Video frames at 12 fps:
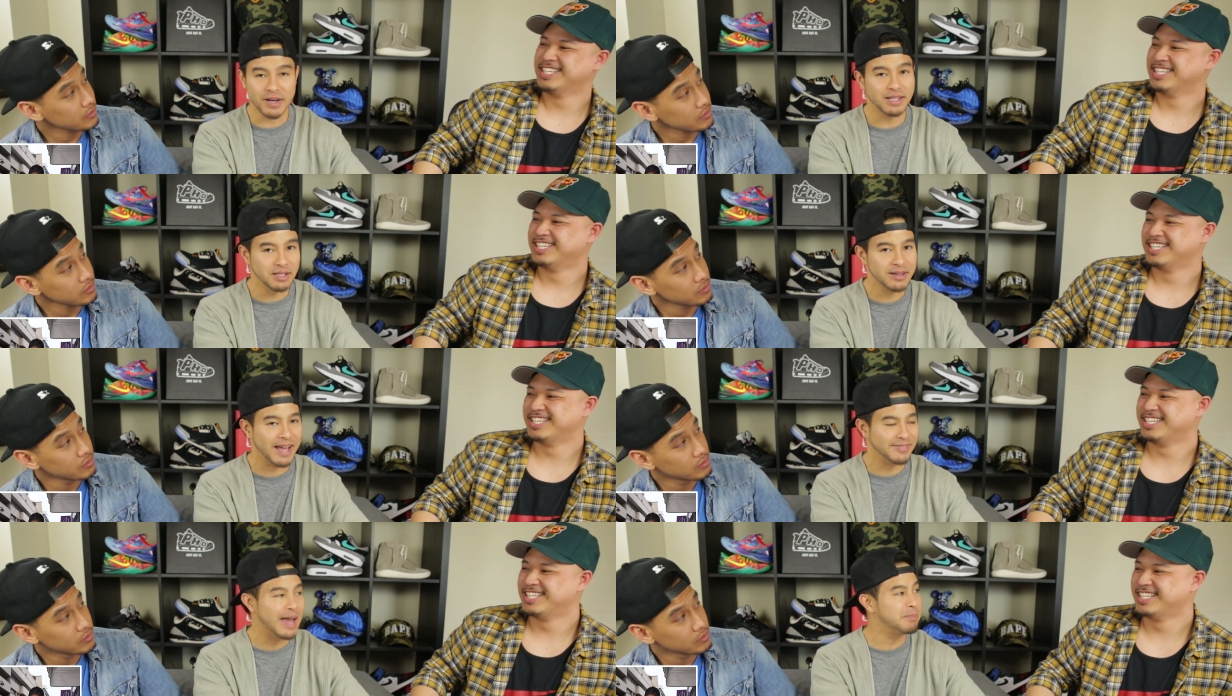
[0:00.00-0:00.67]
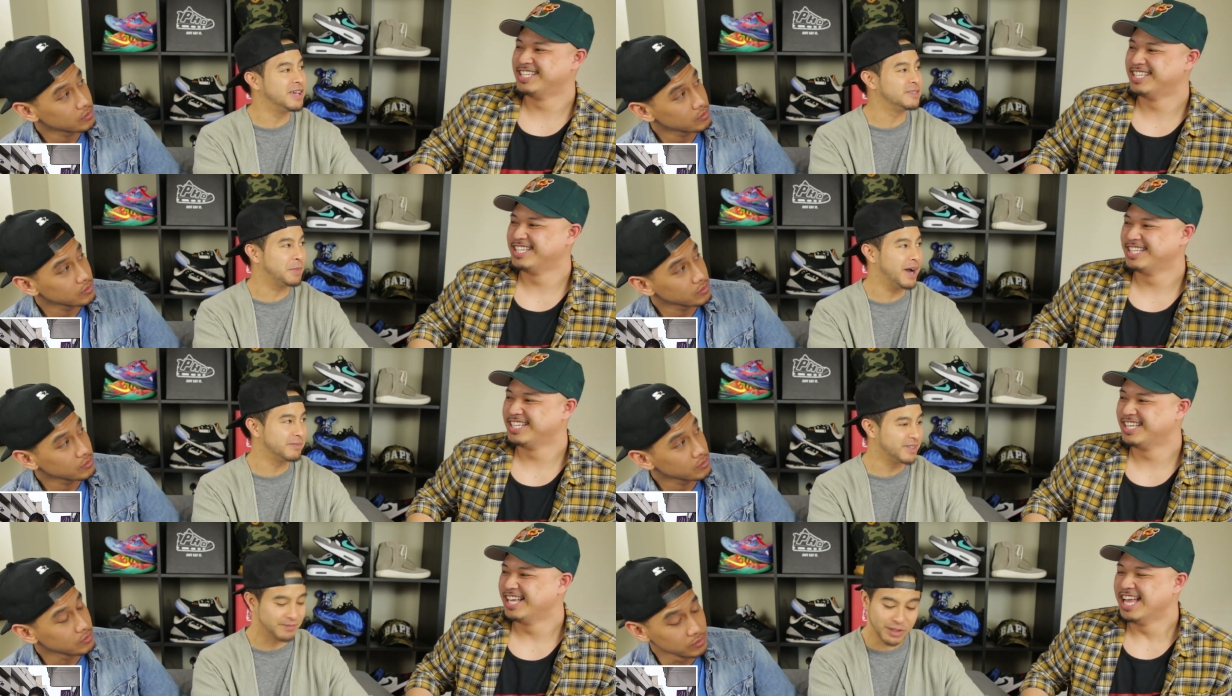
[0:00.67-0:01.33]
Speaker 1: are gonna look at that piece by
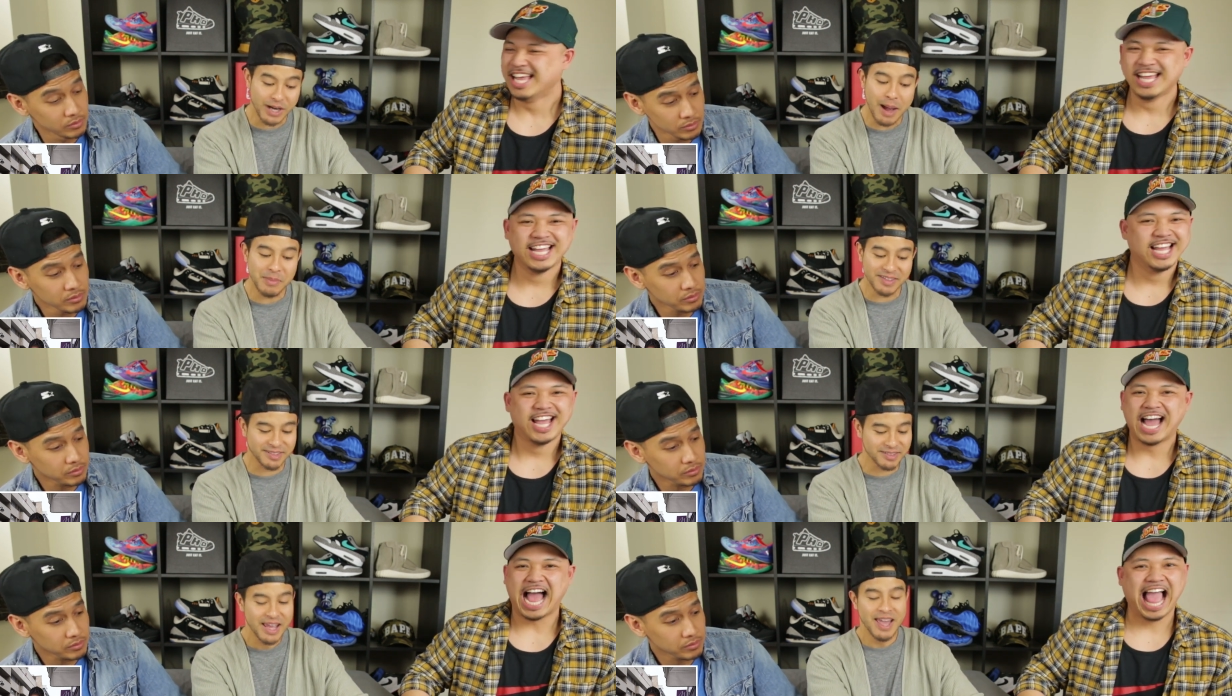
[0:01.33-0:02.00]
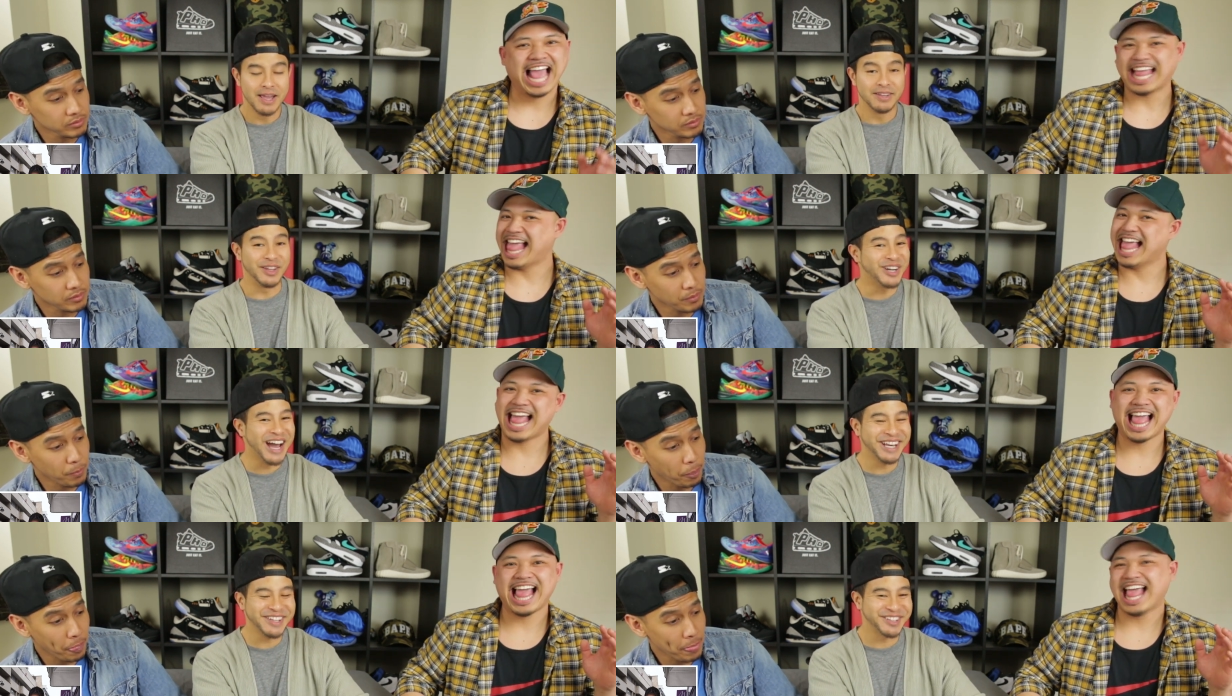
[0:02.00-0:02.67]
himself. They're mm -hmm. not mm-hmm. misses. They're
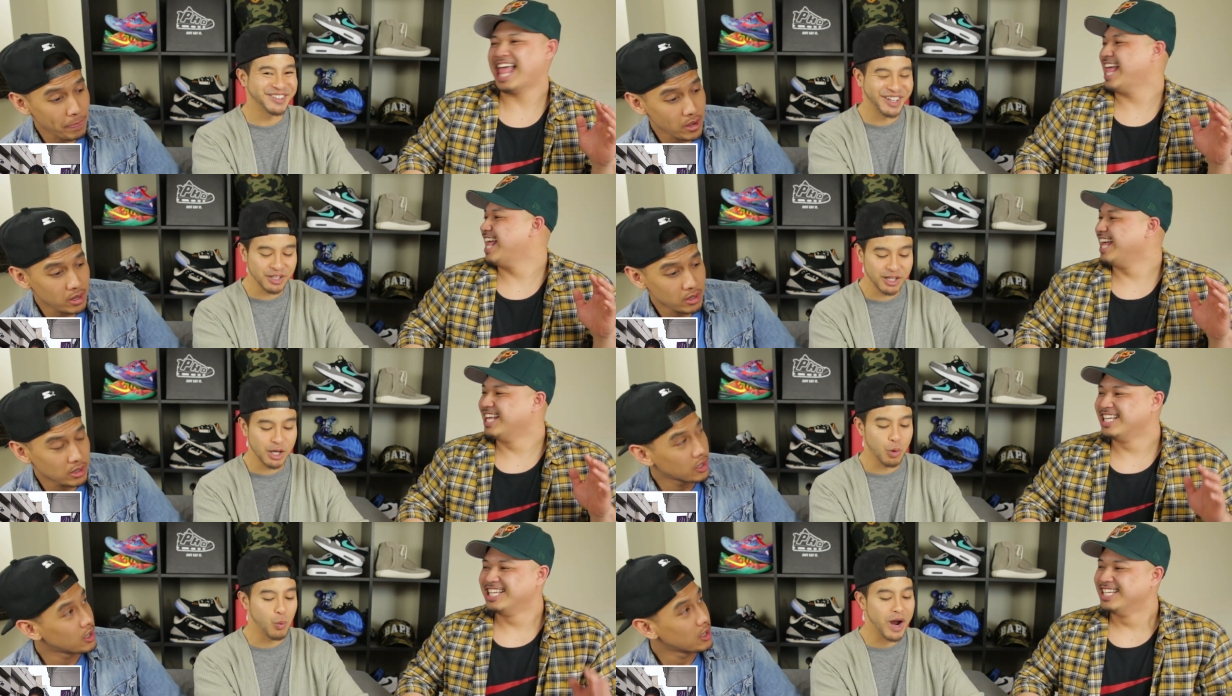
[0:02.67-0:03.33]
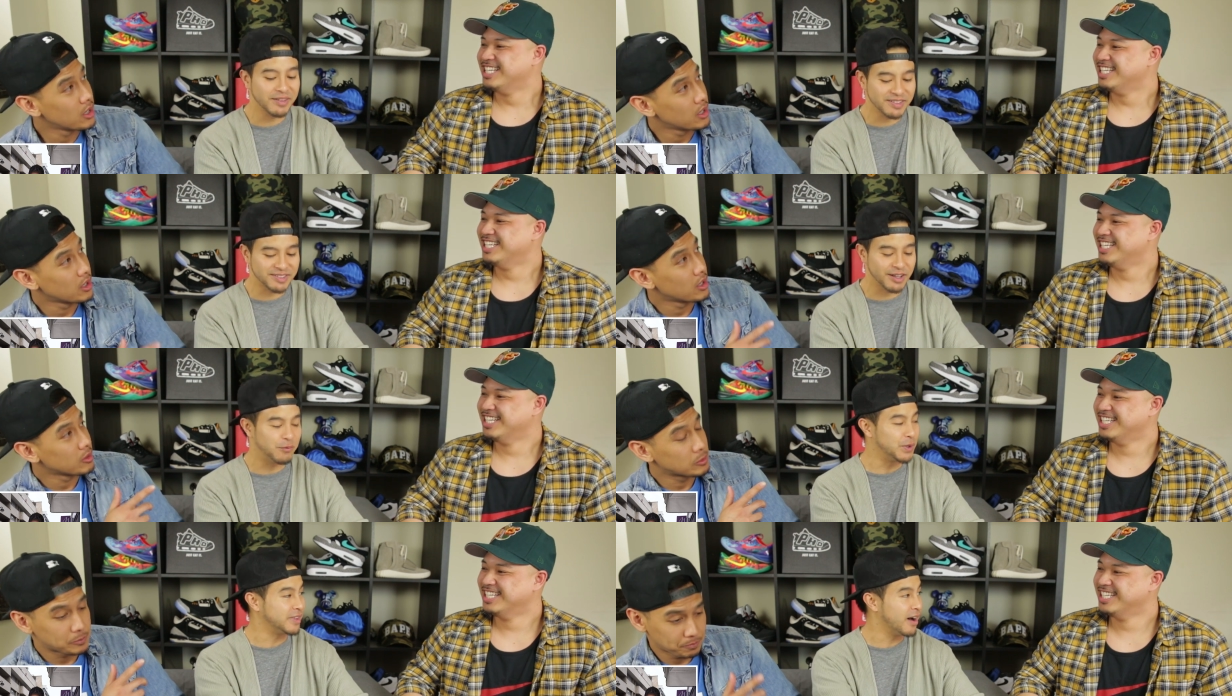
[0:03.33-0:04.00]
not necessarily gonna wear this
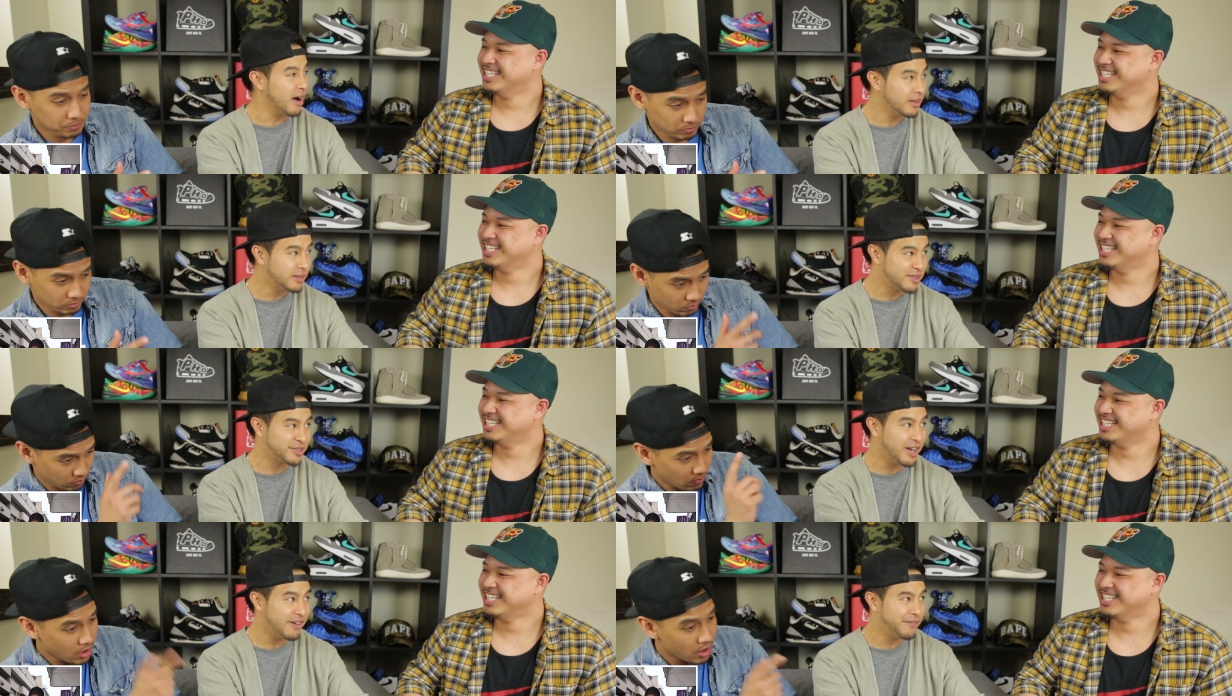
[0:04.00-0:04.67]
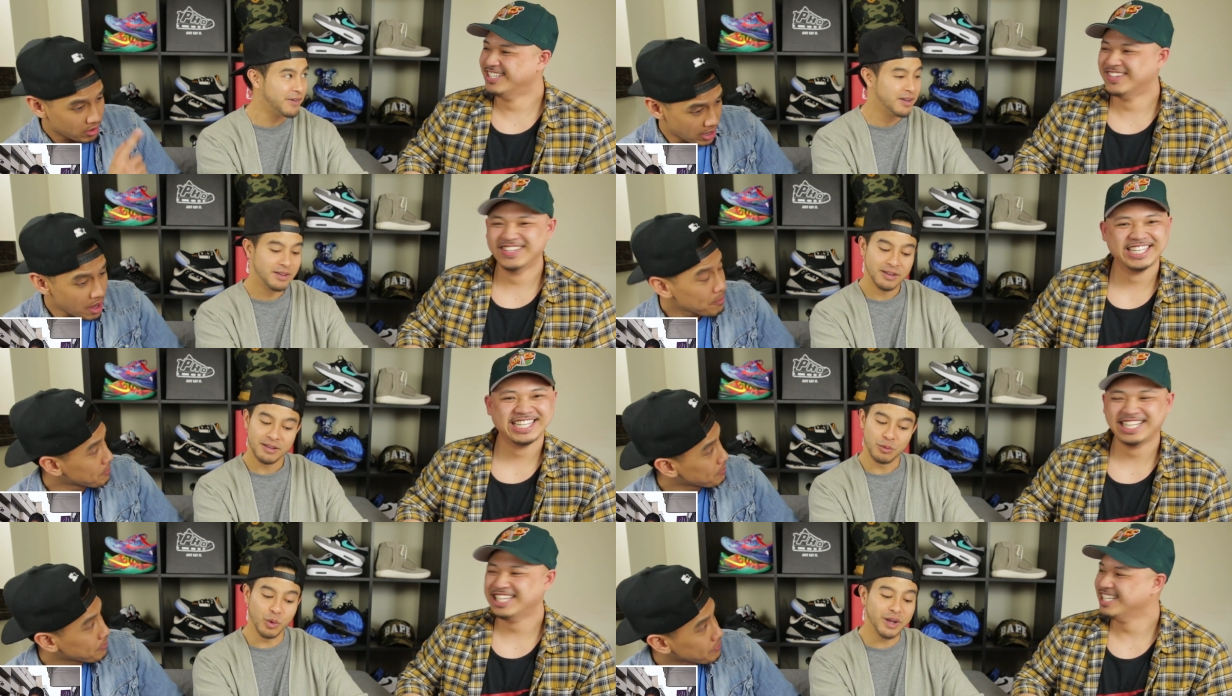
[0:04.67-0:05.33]
stuff with the other stuff. Yeah.
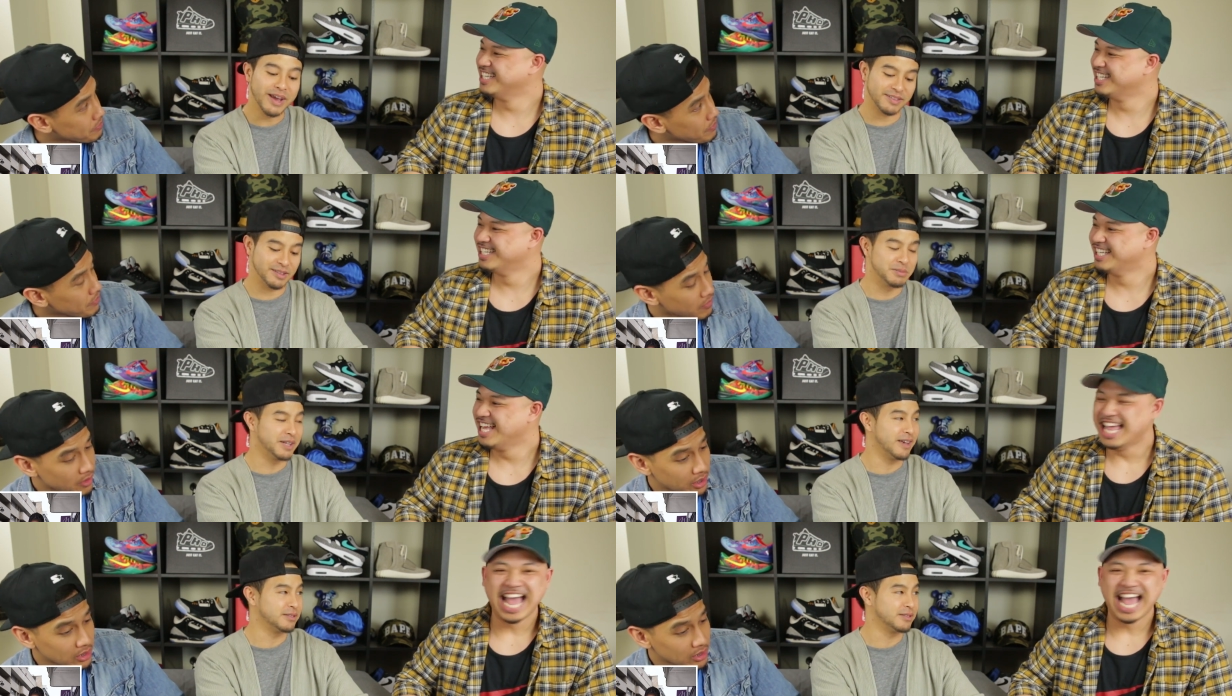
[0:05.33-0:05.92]
What do you guys think about